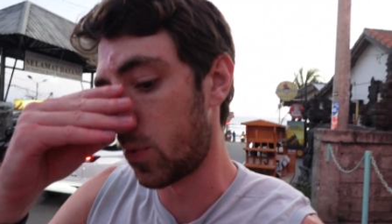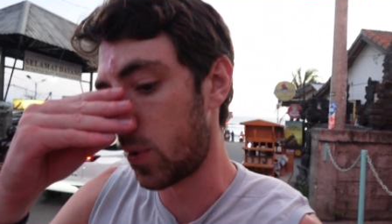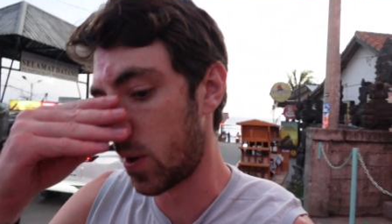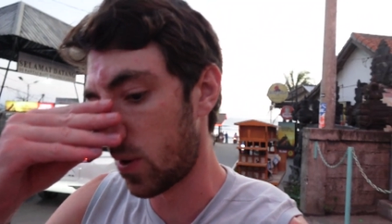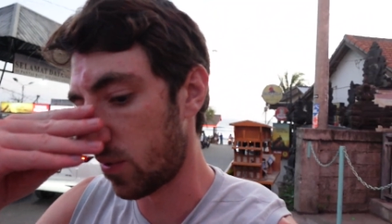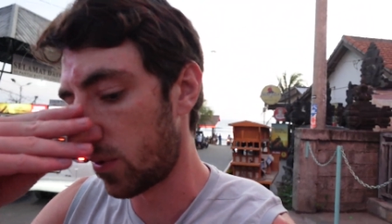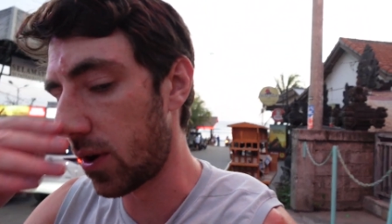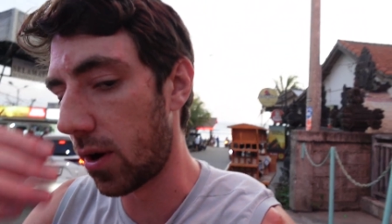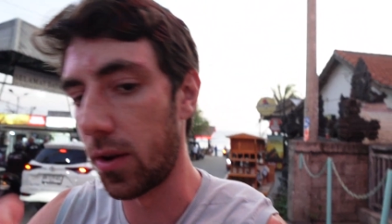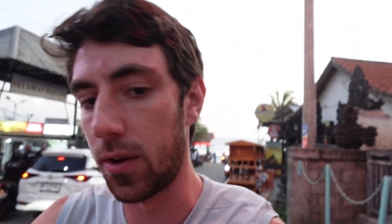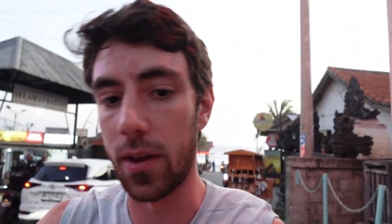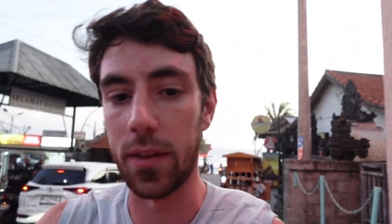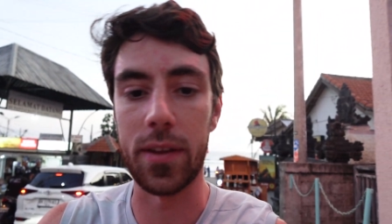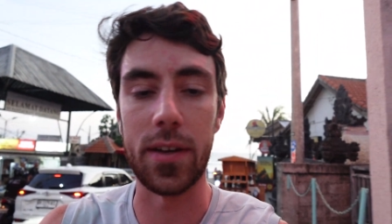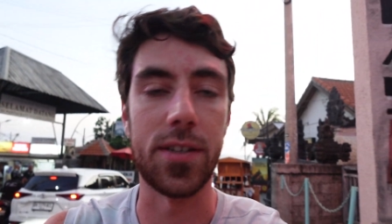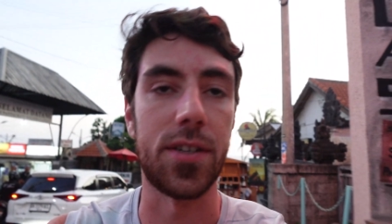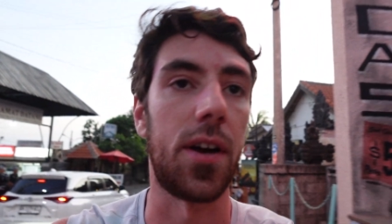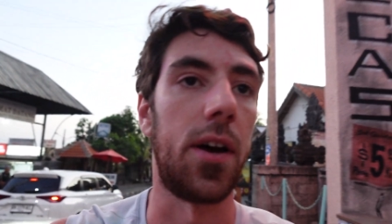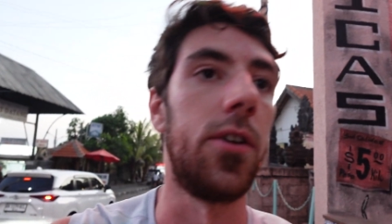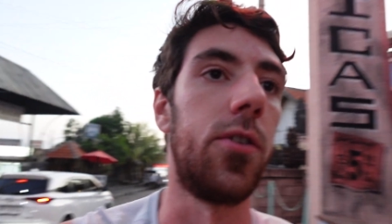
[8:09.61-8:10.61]
We don't know.
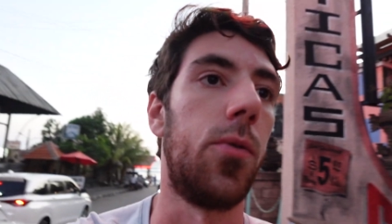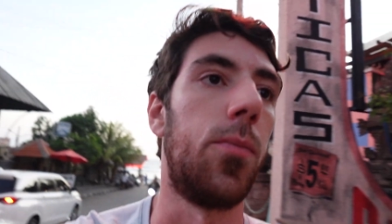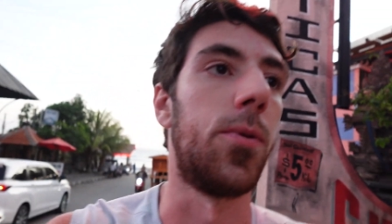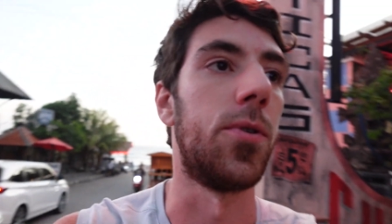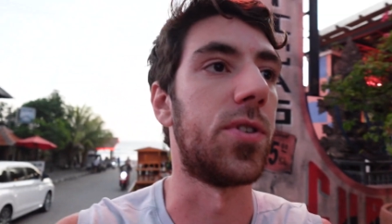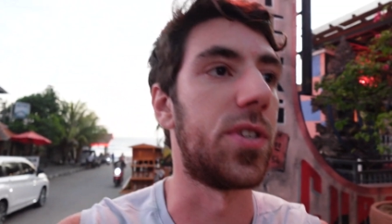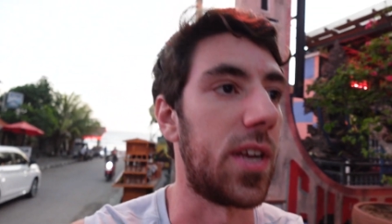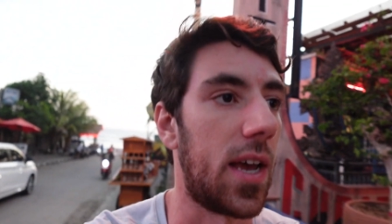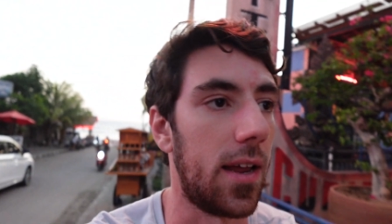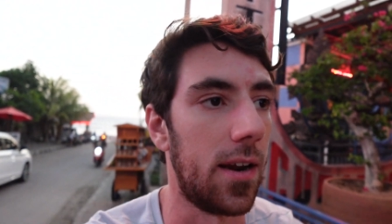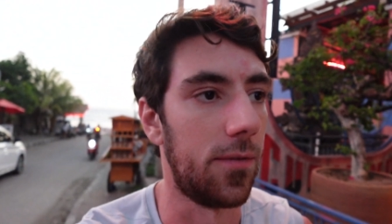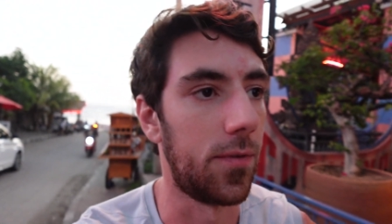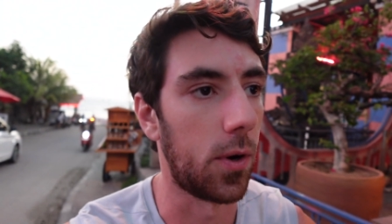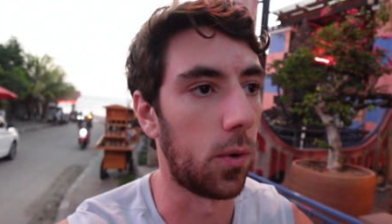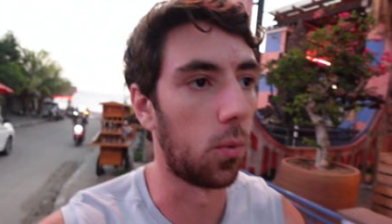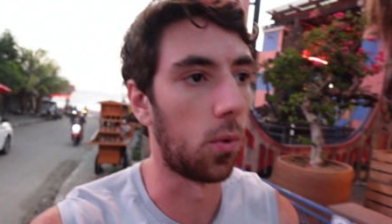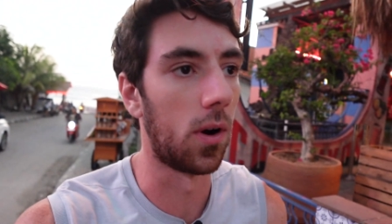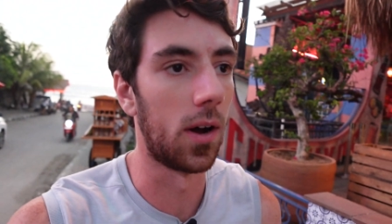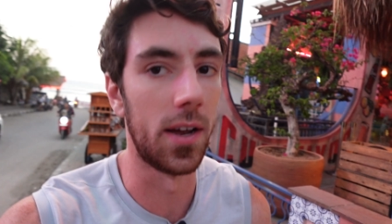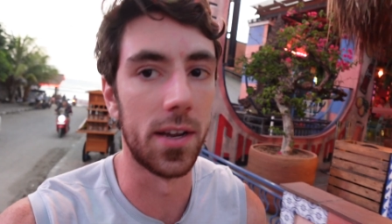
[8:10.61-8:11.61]
Nothing's 100%. If
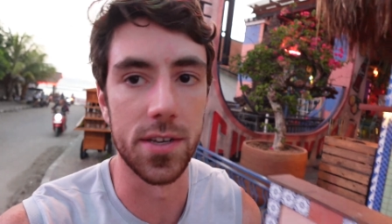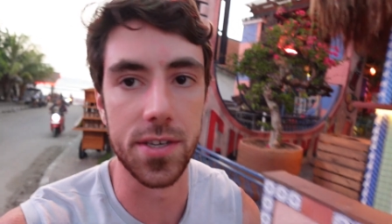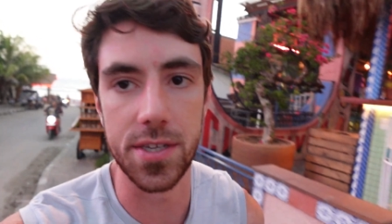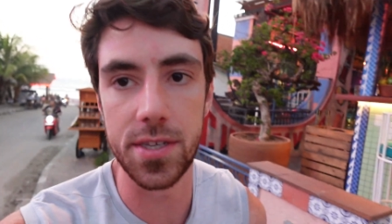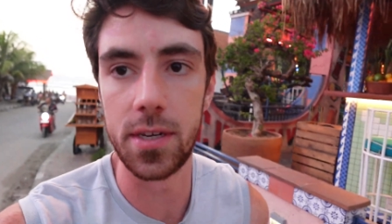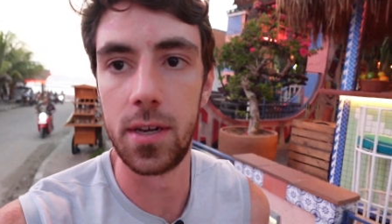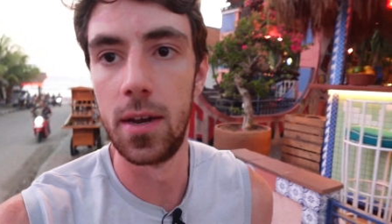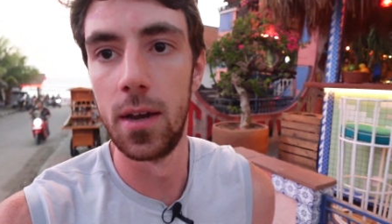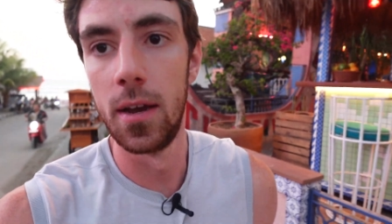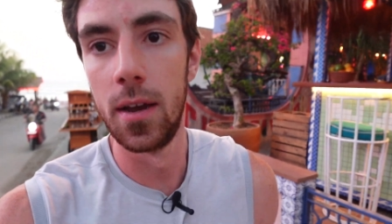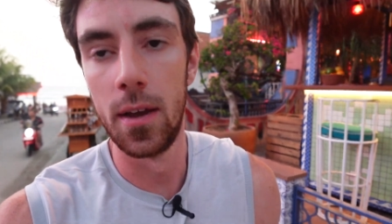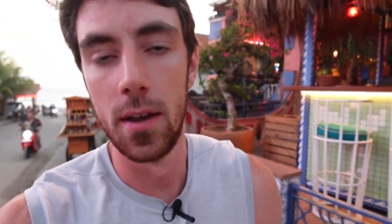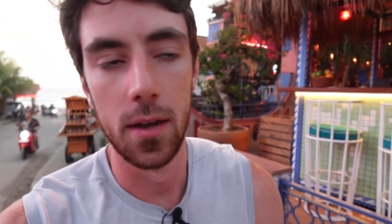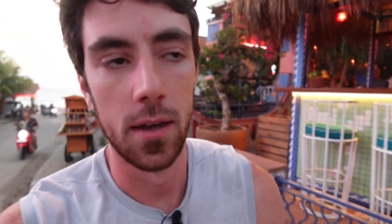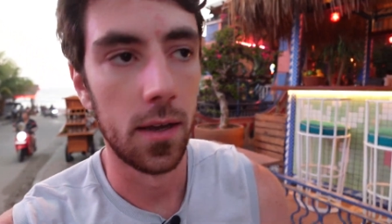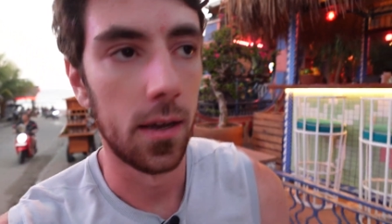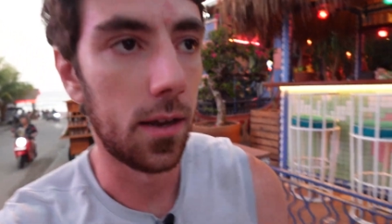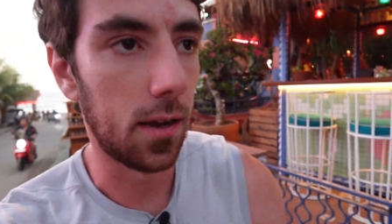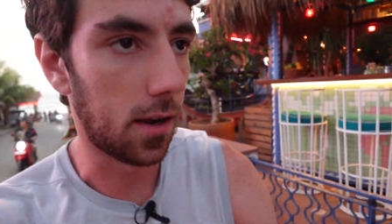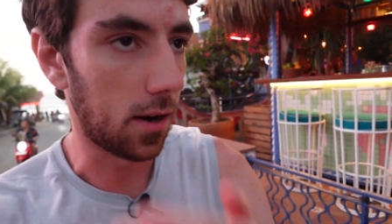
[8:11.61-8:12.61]
it was,
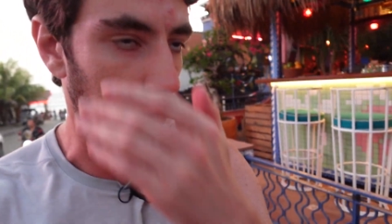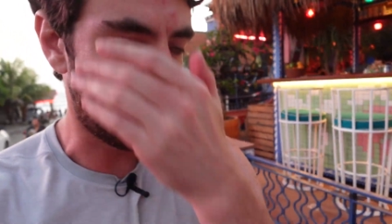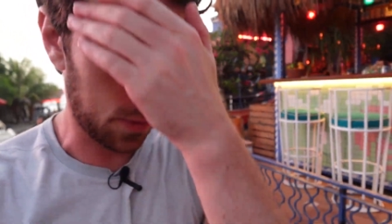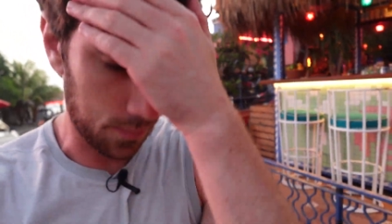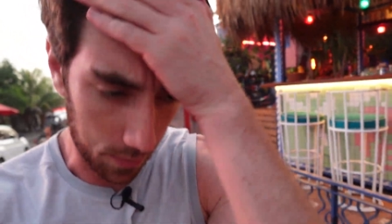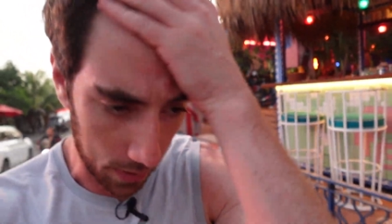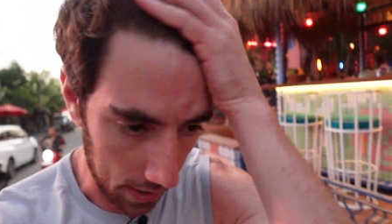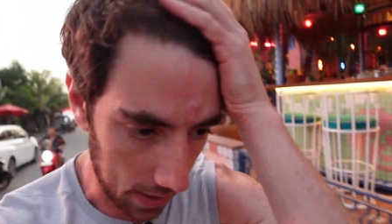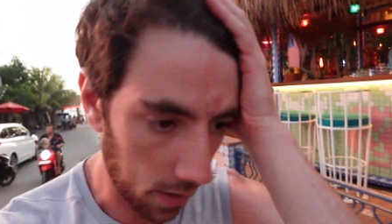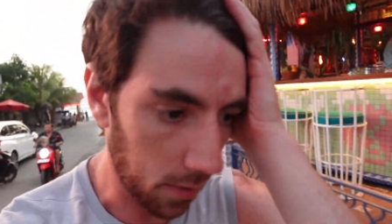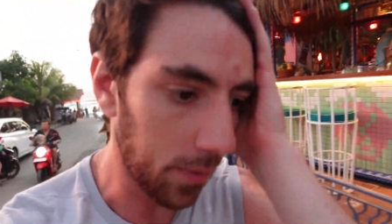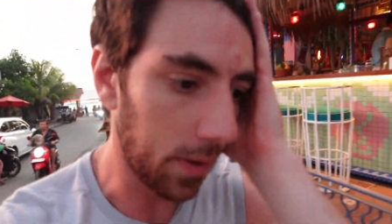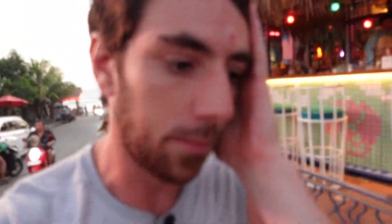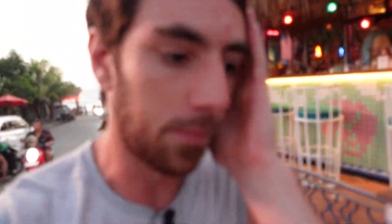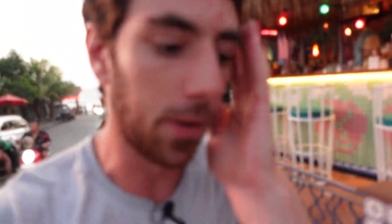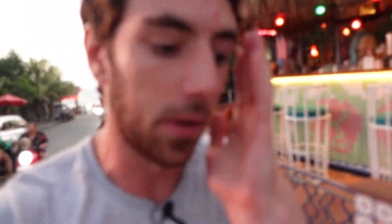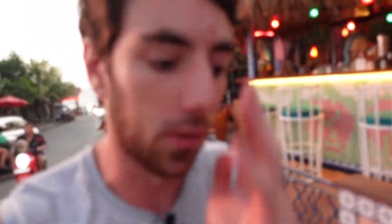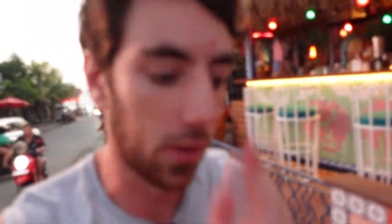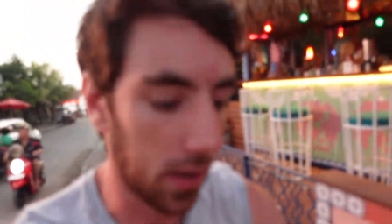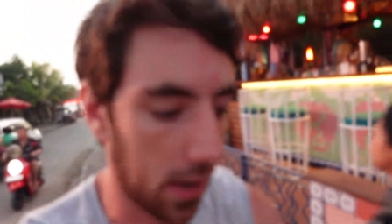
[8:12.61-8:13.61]
you know, we'd probably all be
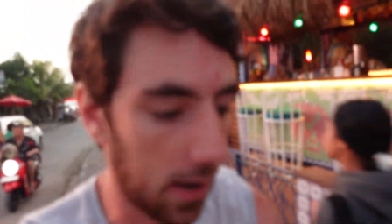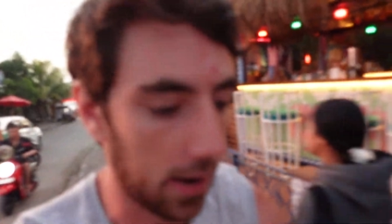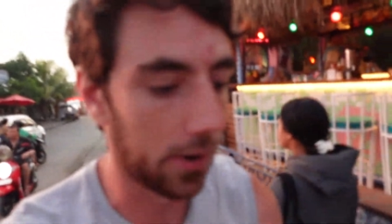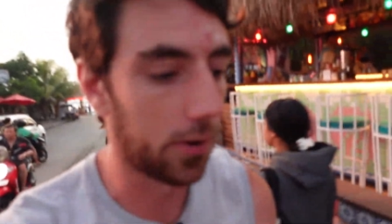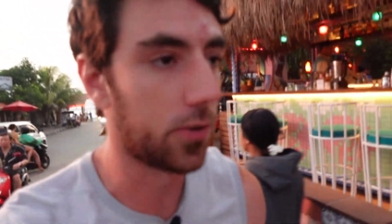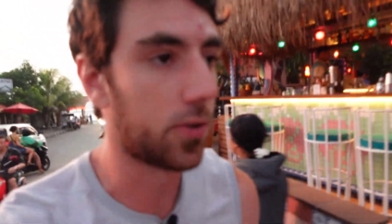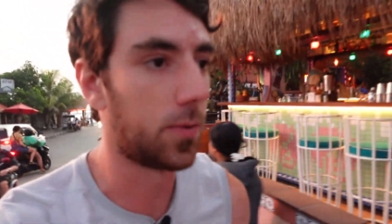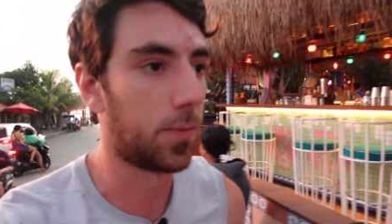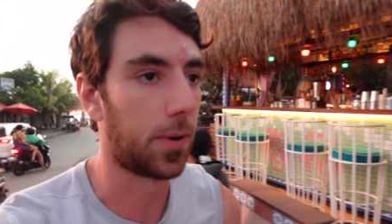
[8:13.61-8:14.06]
billionaires.